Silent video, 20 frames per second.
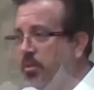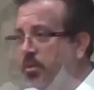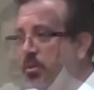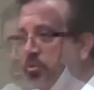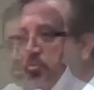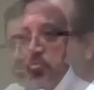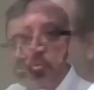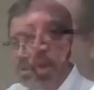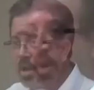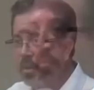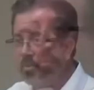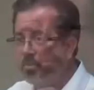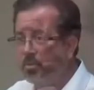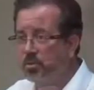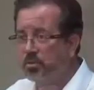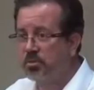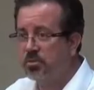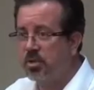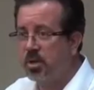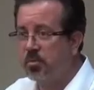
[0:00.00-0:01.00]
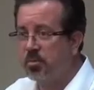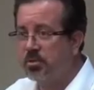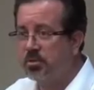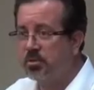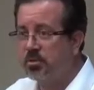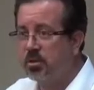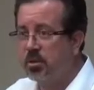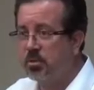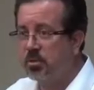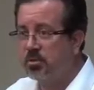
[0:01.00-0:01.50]
We want to drop those numbers
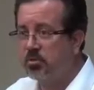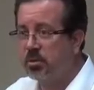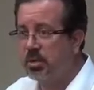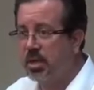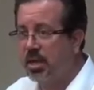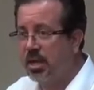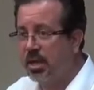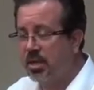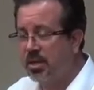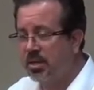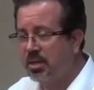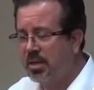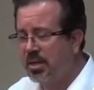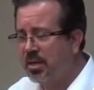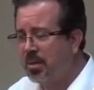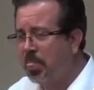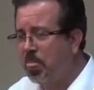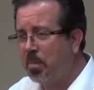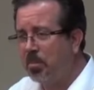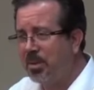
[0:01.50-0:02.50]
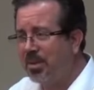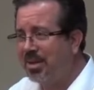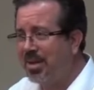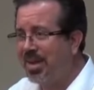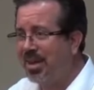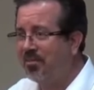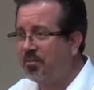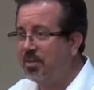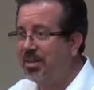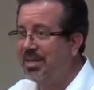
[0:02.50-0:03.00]
as low as we can. But
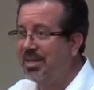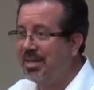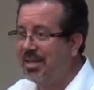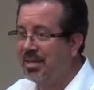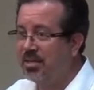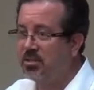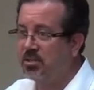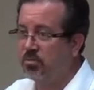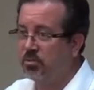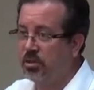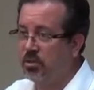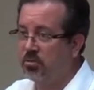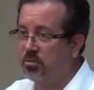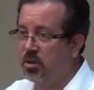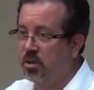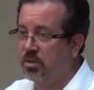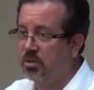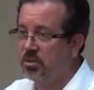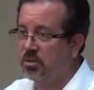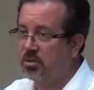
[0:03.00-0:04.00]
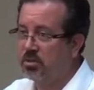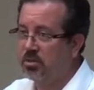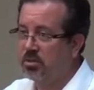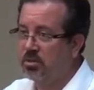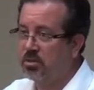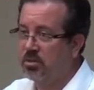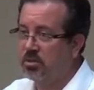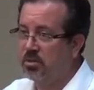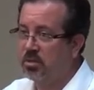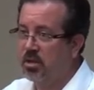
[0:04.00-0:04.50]
not everybody needs 3 drugs.
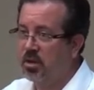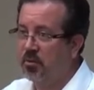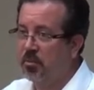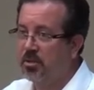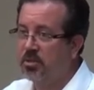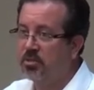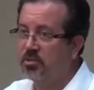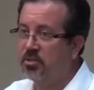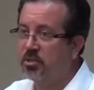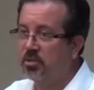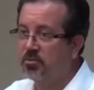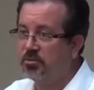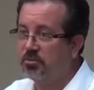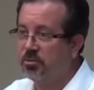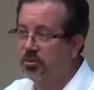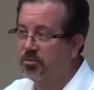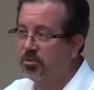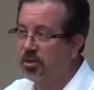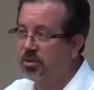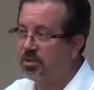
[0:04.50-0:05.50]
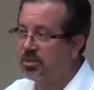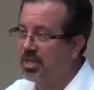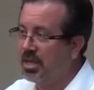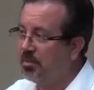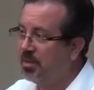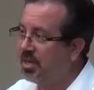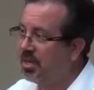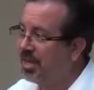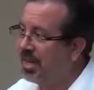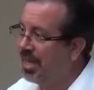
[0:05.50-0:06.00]
Not everybody deserves 3 drugs, and not
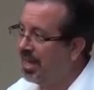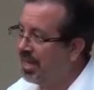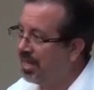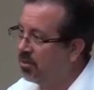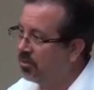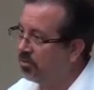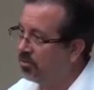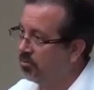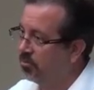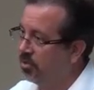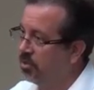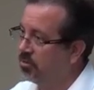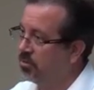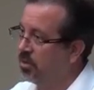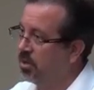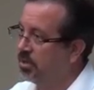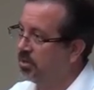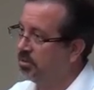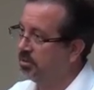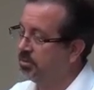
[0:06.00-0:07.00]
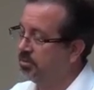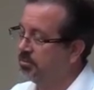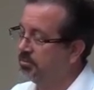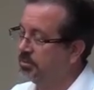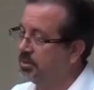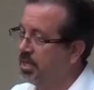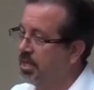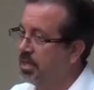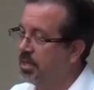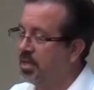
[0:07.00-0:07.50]
everybody can handle 3 drugs.
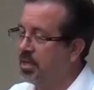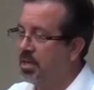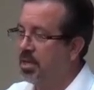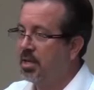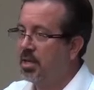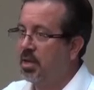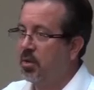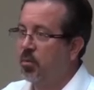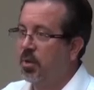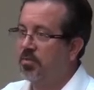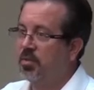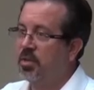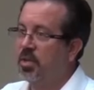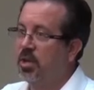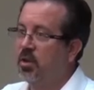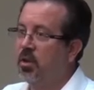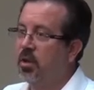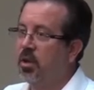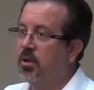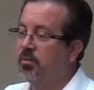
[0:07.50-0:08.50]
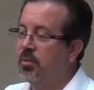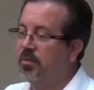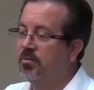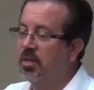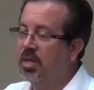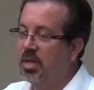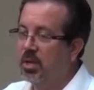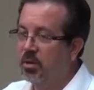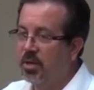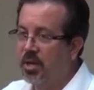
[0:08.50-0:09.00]
Okay, they have to
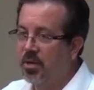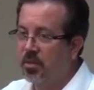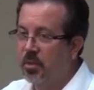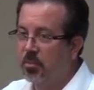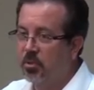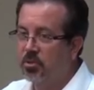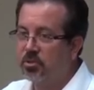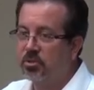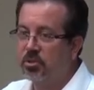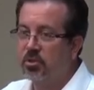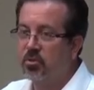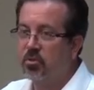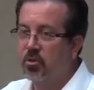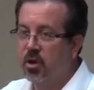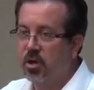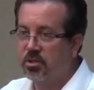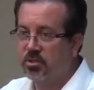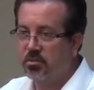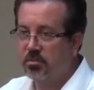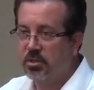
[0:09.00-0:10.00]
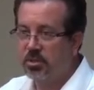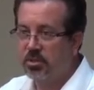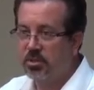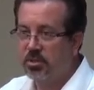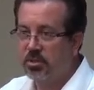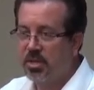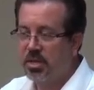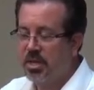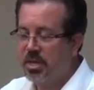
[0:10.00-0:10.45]
take into account the person across from us.